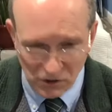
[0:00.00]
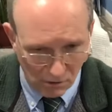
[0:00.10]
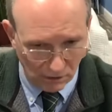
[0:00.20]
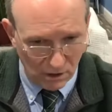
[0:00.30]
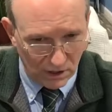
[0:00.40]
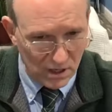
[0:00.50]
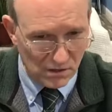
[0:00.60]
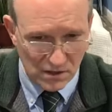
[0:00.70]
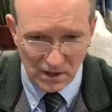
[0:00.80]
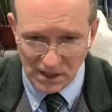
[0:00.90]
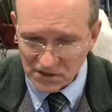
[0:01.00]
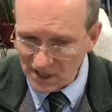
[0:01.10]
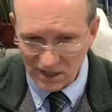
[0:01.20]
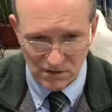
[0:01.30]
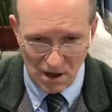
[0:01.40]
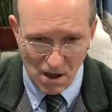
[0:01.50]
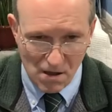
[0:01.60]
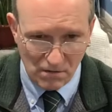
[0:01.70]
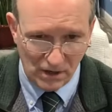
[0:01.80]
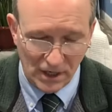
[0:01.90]
Don't look into these things.
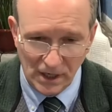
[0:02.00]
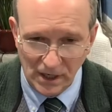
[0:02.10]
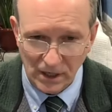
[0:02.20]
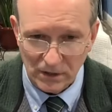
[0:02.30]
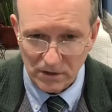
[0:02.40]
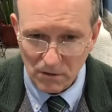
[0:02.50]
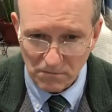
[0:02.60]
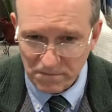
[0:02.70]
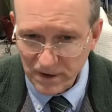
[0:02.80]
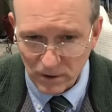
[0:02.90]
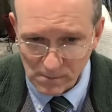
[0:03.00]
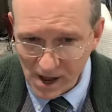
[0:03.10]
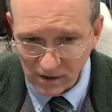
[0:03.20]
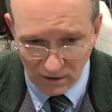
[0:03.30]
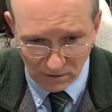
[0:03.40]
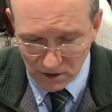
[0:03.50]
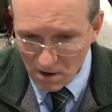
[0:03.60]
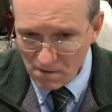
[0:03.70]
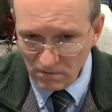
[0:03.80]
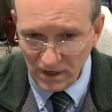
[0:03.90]
Don't fearmonger.
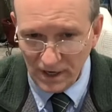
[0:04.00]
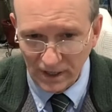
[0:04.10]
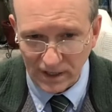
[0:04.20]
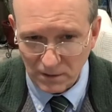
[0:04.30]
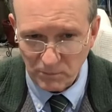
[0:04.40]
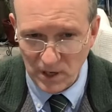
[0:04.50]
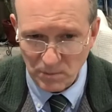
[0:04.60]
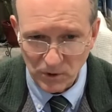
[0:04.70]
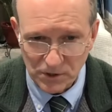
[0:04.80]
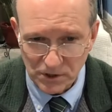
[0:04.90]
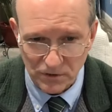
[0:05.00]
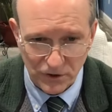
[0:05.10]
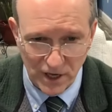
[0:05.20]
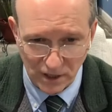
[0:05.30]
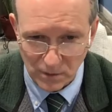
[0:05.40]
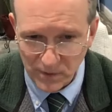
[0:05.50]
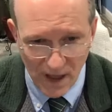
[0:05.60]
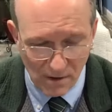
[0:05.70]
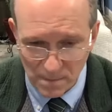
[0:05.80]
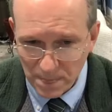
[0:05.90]
Don't get people to think
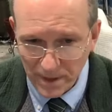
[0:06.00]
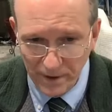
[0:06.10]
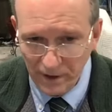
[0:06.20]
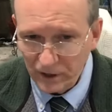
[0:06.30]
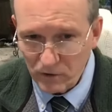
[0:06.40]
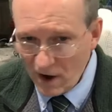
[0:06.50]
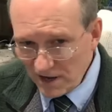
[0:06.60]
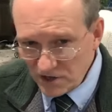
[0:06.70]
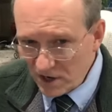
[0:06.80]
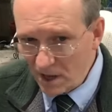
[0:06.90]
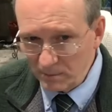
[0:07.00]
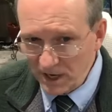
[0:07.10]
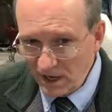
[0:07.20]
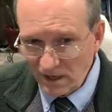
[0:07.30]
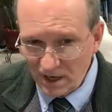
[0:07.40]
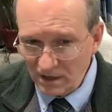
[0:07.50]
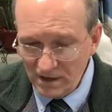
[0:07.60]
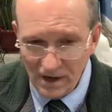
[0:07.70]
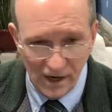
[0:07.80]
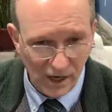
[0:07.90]
about Christ coming,
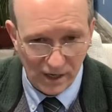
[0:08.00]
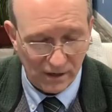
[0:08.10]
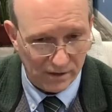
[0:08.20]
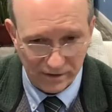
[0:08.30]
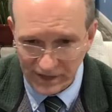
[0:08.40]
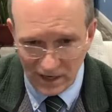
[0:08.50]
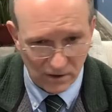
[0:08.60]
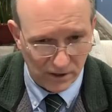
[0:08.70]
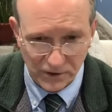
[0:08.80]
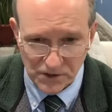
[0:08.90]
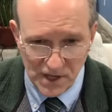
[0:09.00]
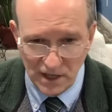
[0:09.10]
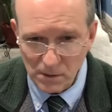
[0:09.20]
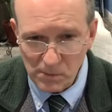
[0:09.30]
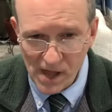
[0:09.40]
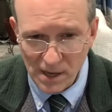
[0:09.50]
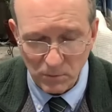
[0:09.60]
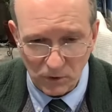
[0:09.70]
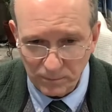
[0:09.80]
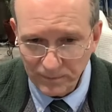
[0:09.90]
and they don't understand the Bible.